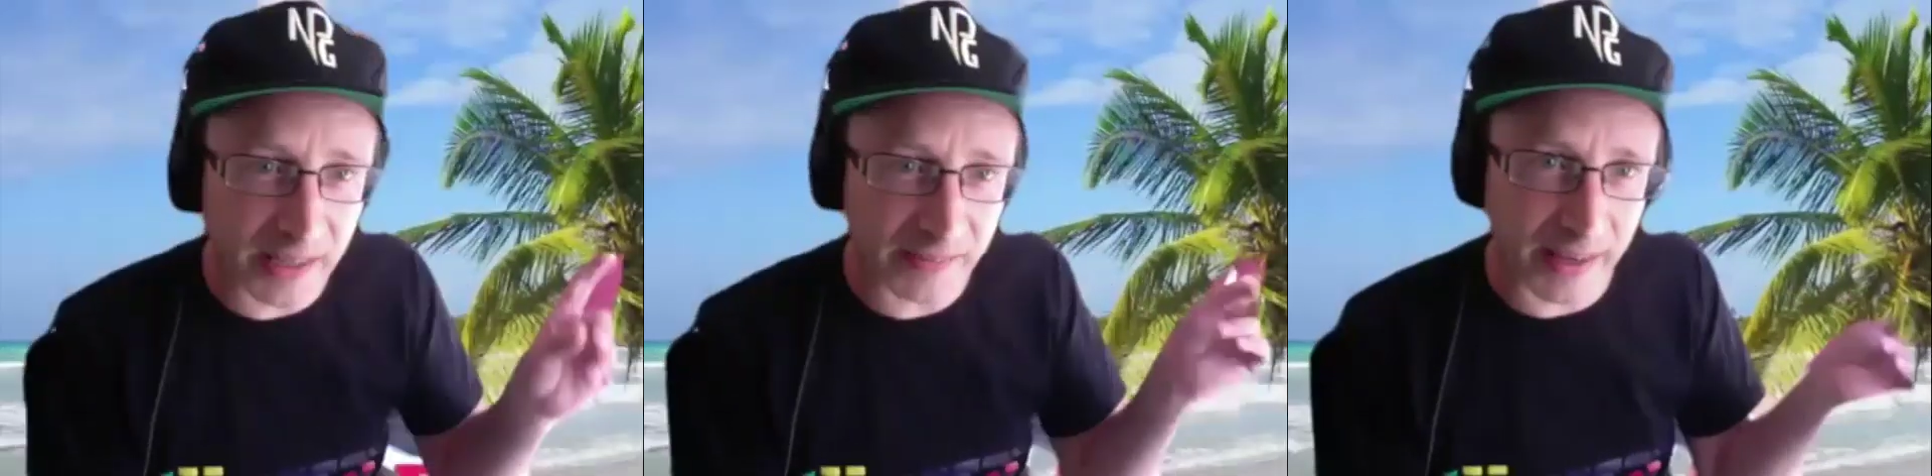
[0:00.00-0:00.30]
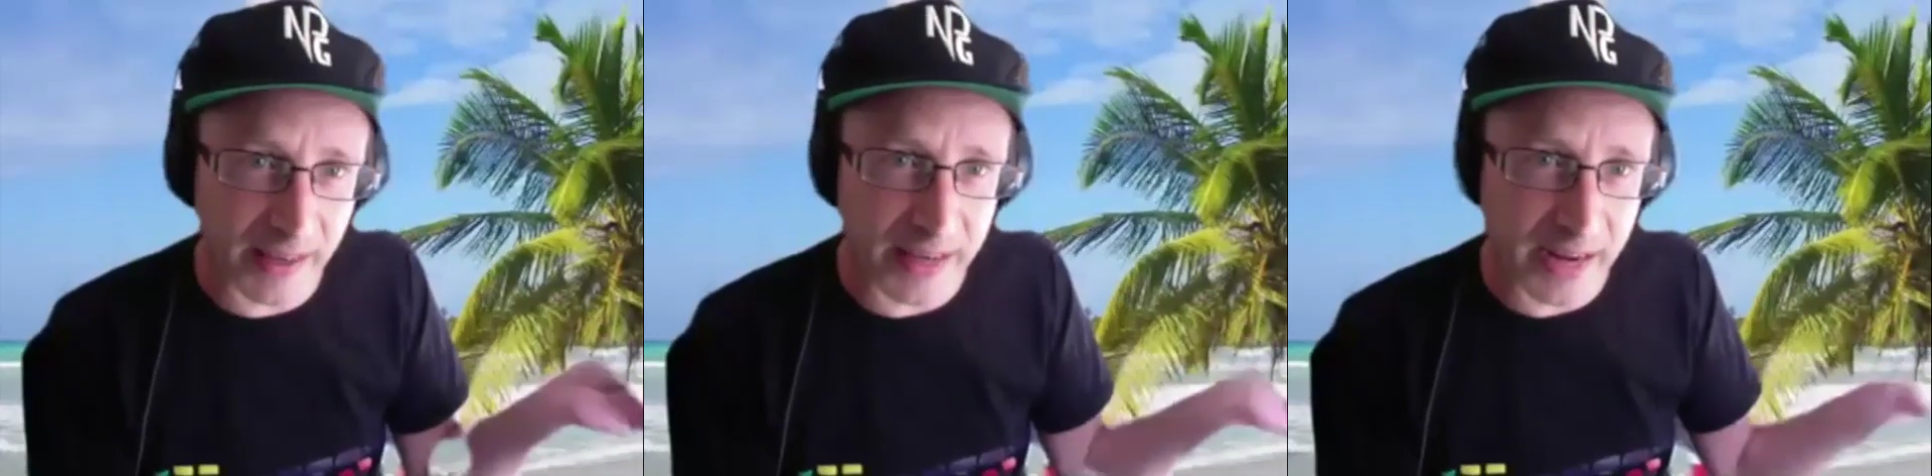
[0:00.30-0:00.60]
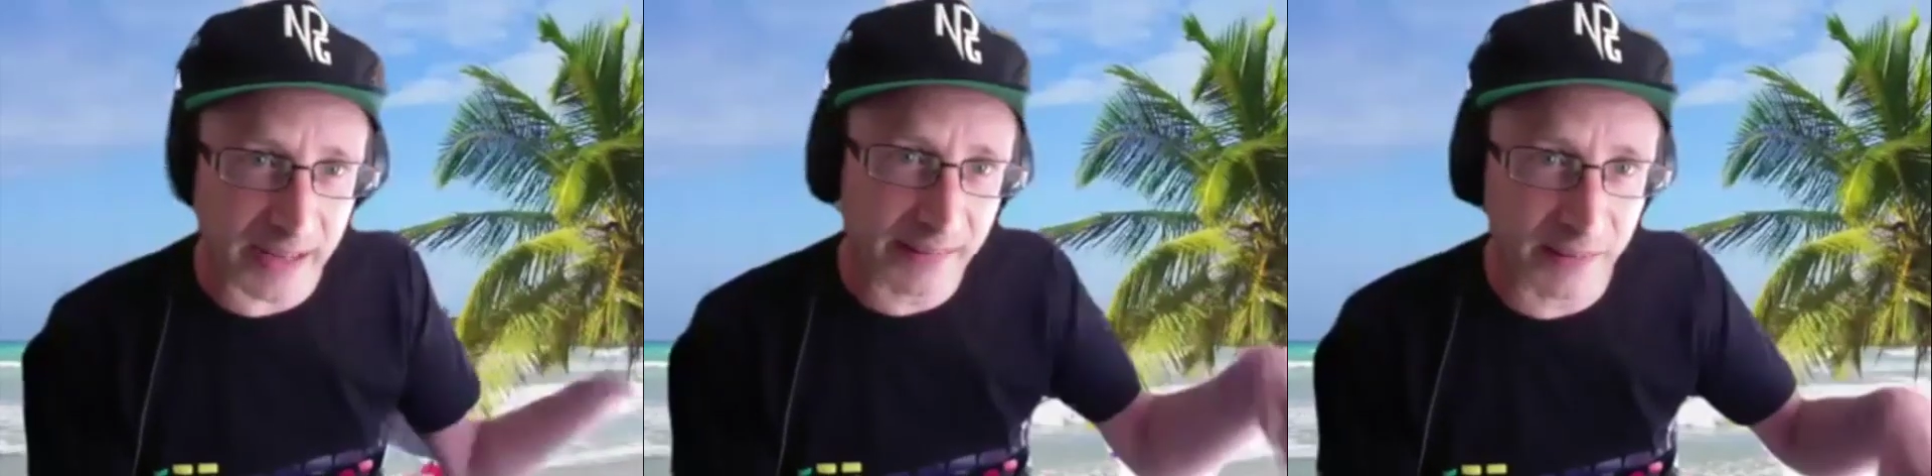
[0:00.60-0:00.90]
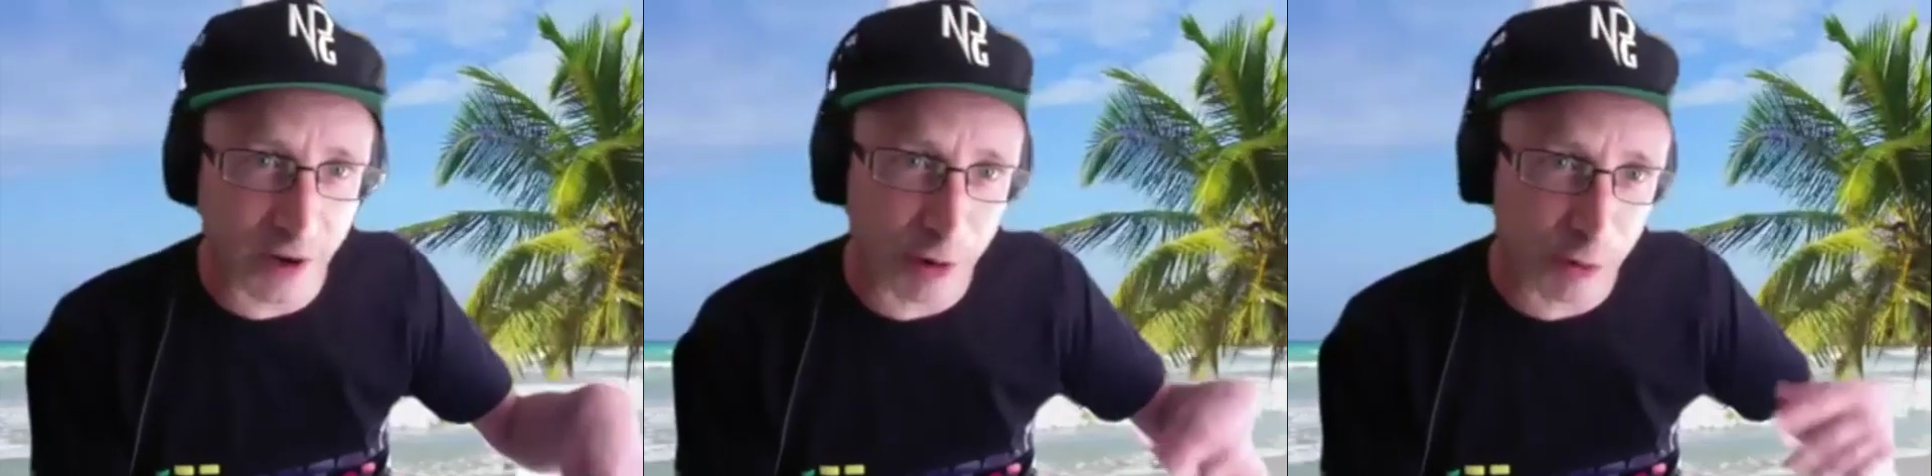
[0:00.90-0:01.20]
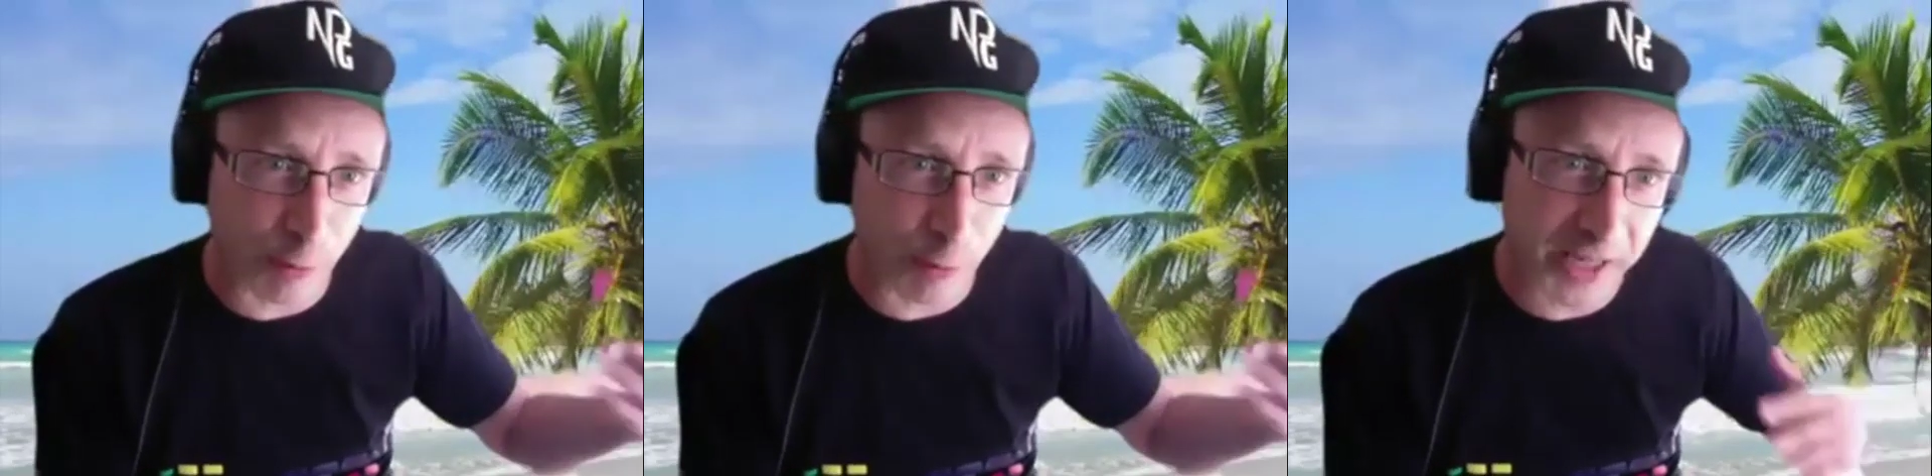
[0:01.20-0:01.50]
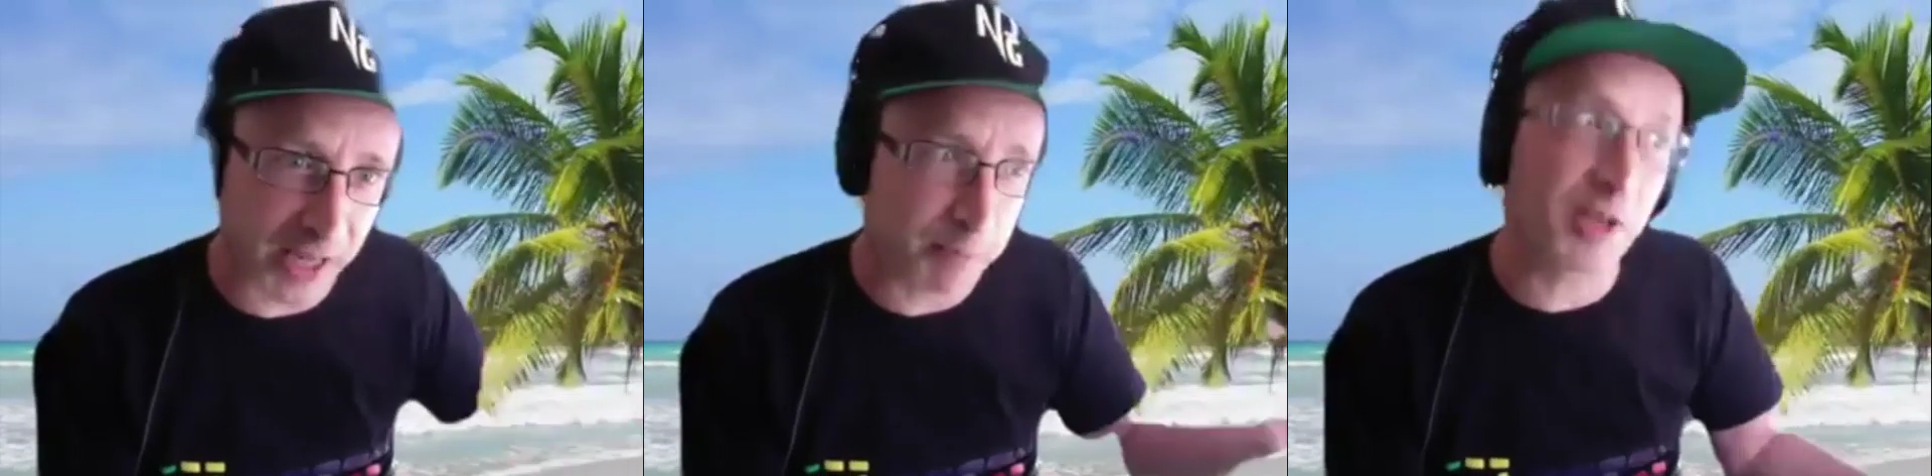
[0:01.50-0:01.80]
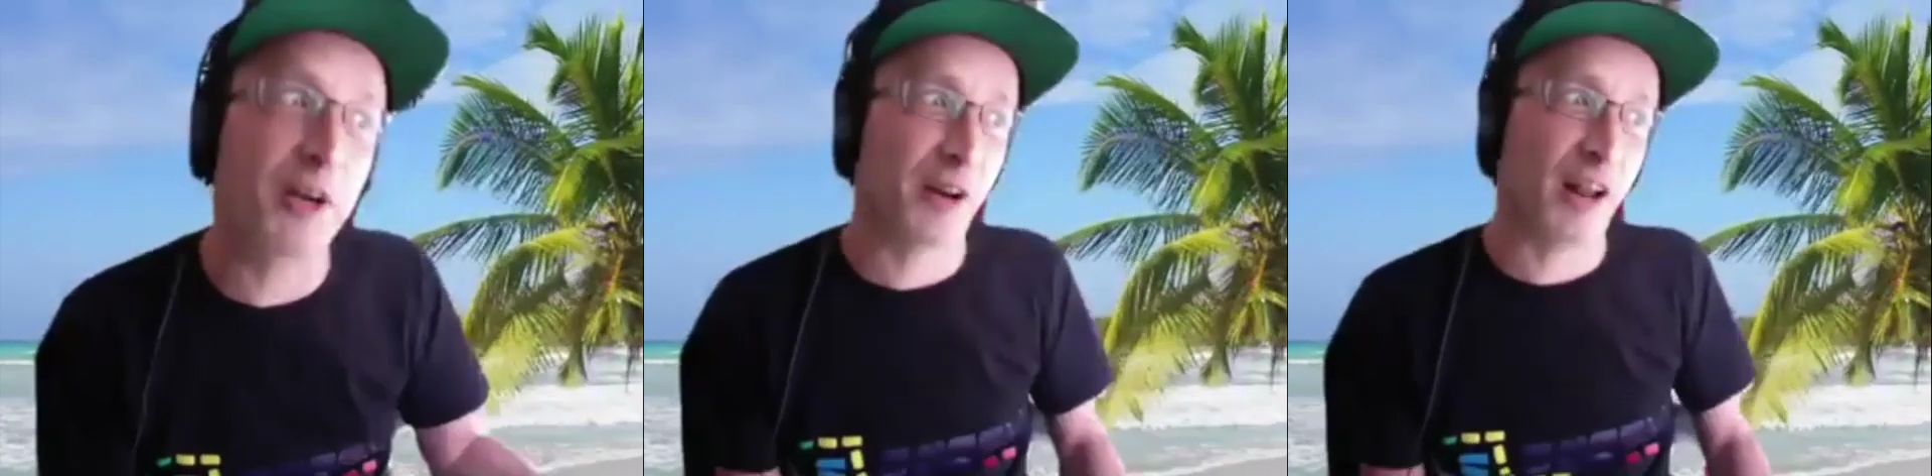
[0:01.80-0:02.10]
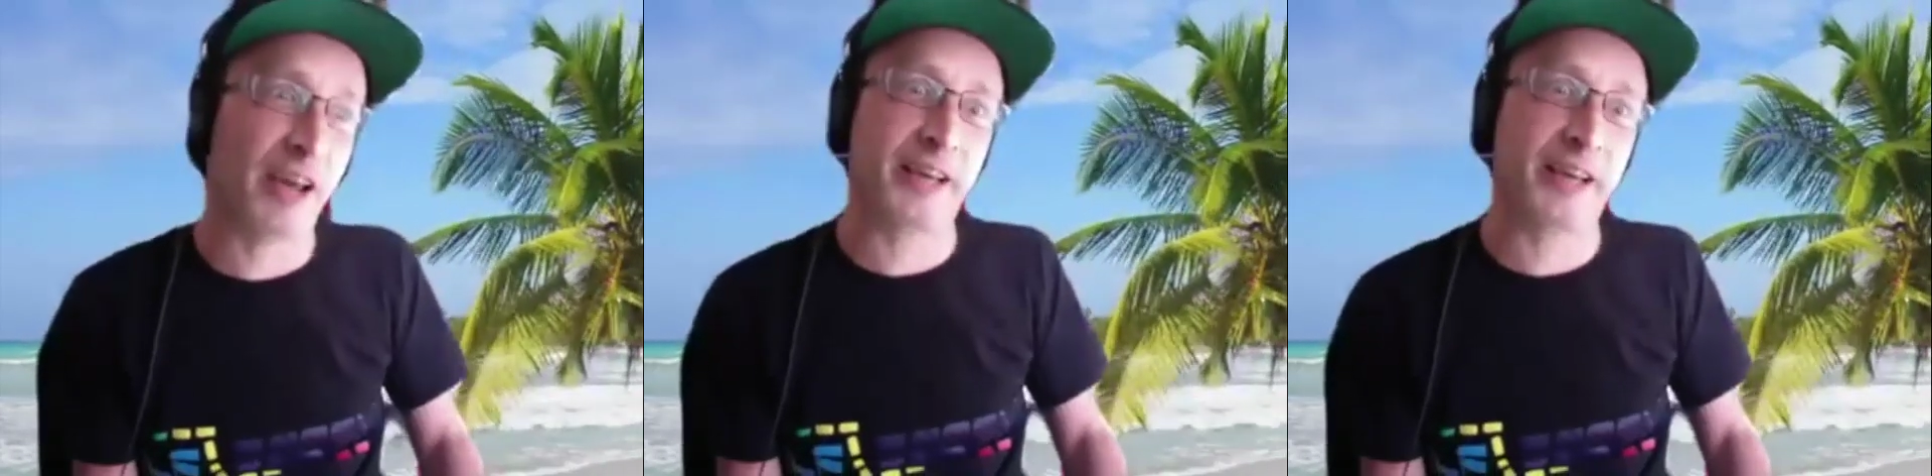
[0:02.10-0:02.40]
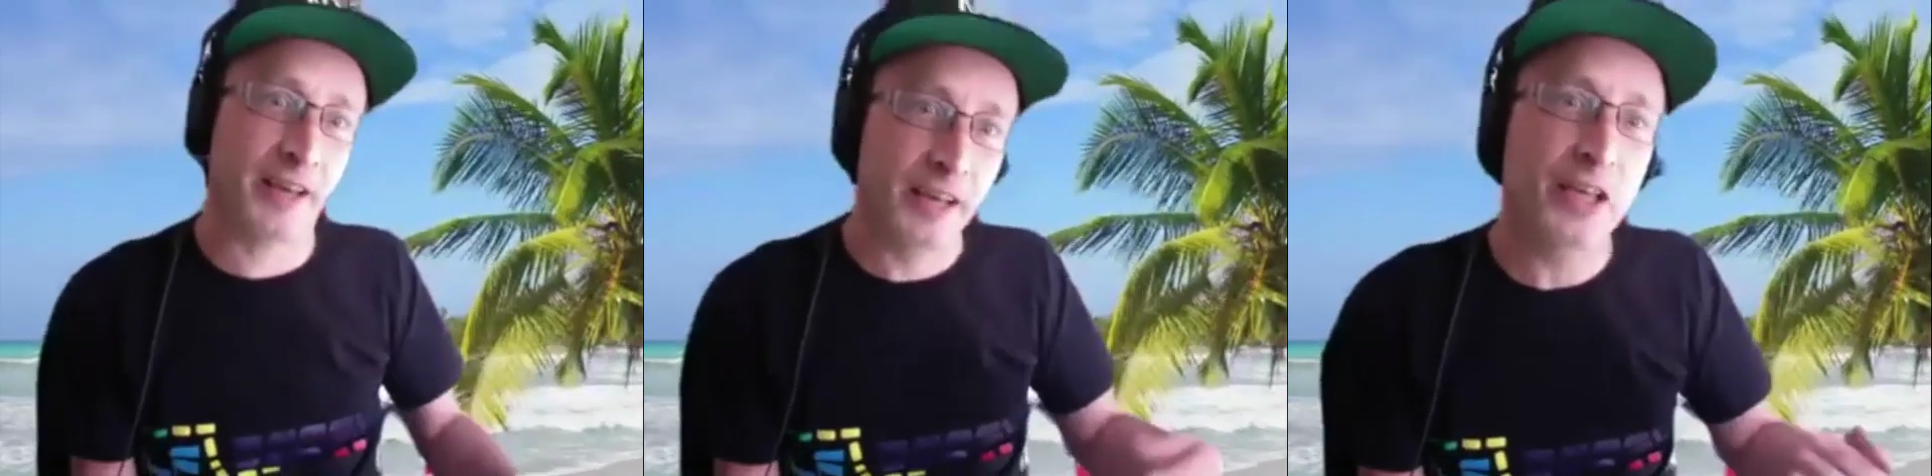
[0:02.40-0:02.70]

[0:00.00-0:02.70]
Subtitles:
say their next guitarist probably came in on like a,